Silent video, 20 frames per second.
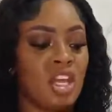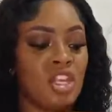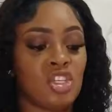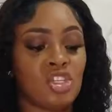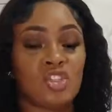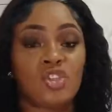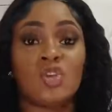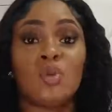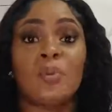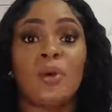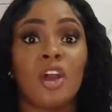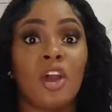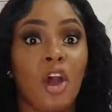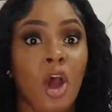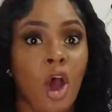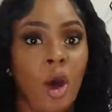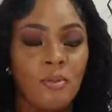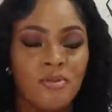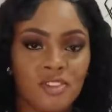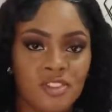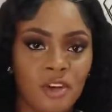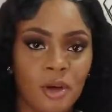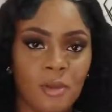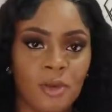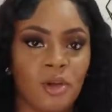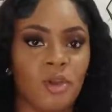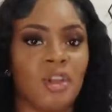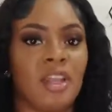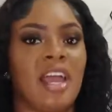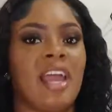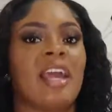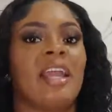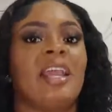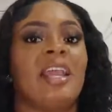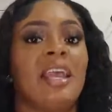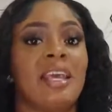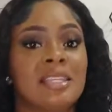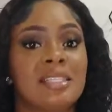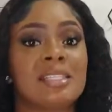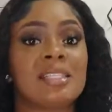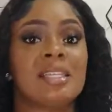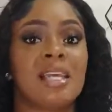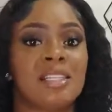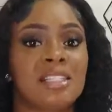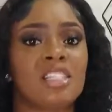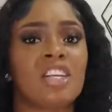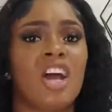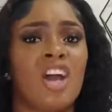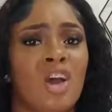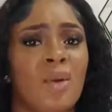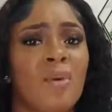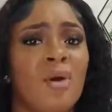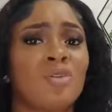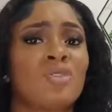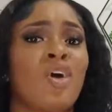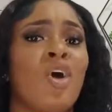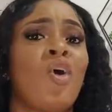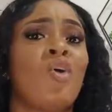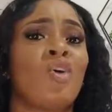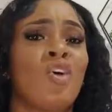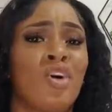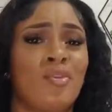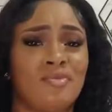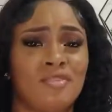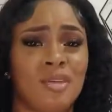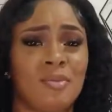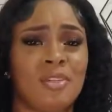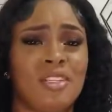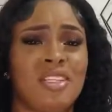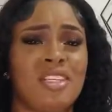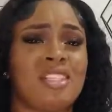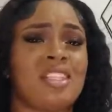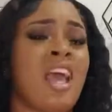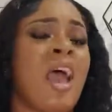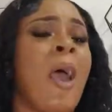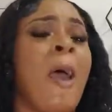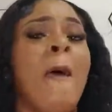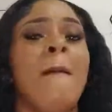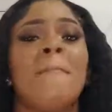super comfortable. Like, let's talk about how comfortable it is,